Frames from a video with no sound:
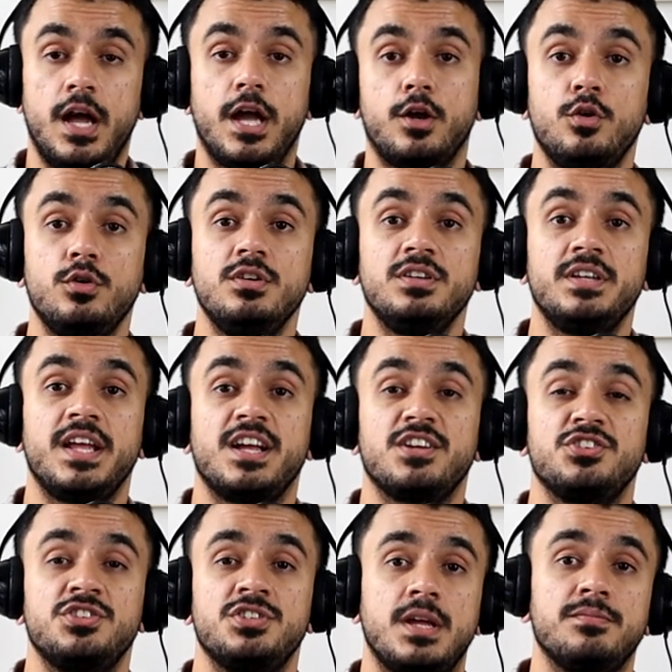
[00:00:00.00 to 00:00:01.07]
I couldn't take
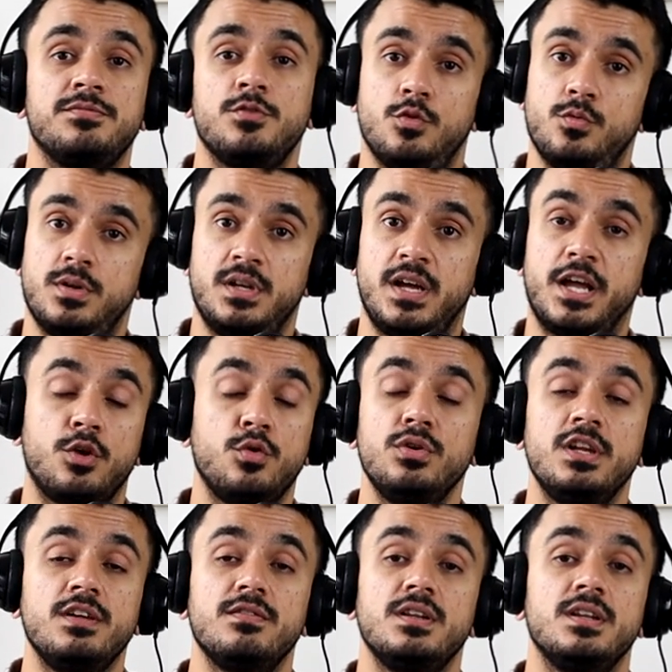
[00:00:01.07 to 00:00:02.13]
a step forward. I
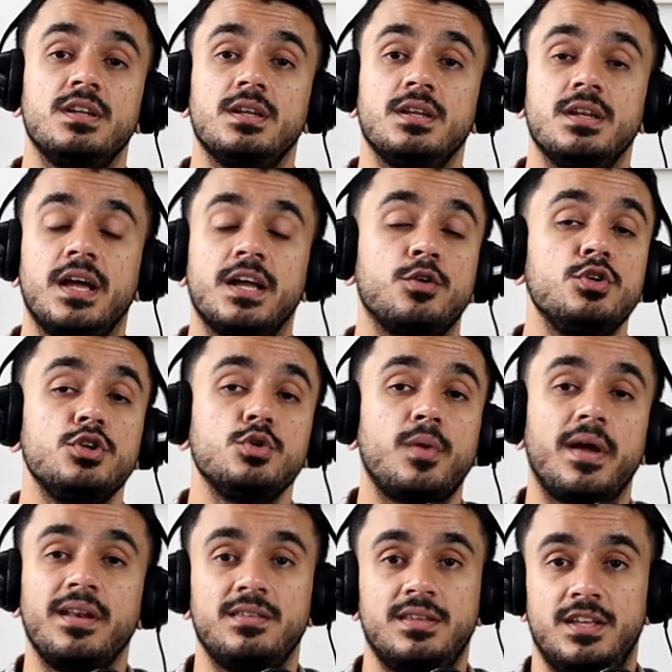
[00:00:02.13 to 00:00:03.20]
couldn't even, I couldn't
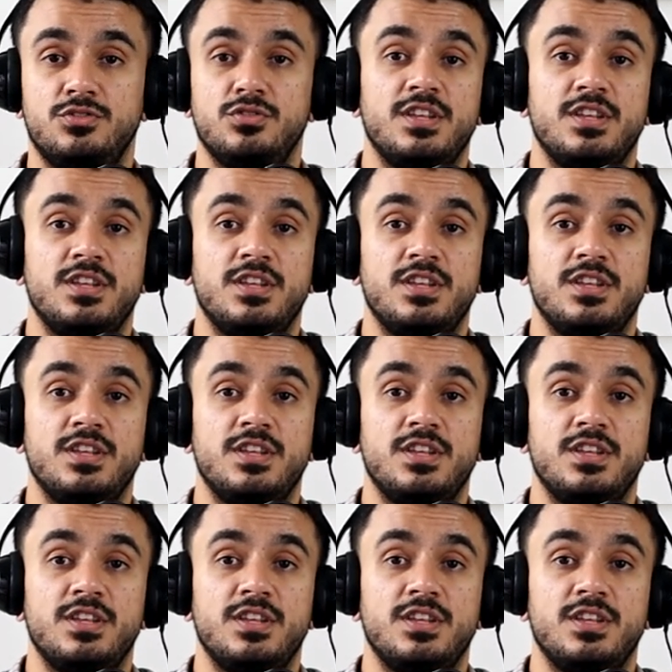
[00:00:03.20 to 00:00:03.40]
do anything.